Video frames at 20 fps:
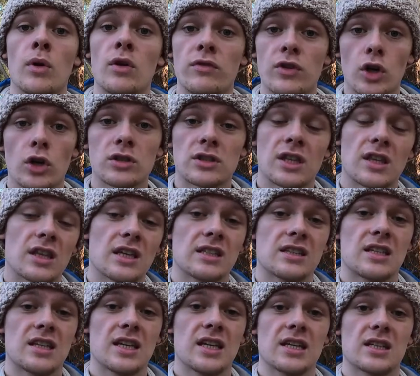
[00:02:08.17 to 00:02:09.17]
Moving on to the
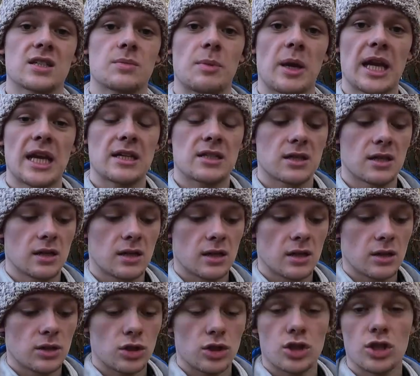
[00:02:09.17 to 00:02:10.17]
interior space,
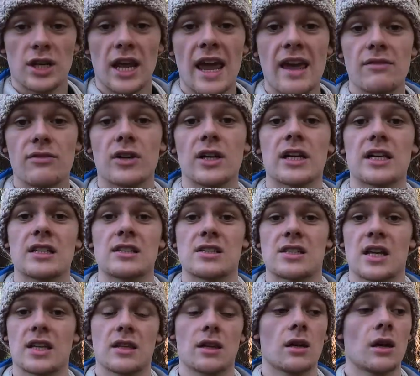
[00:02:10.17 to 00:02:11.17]
you should heavily
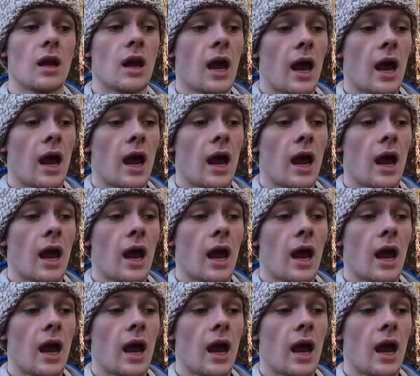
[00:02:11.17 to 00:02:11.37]
consider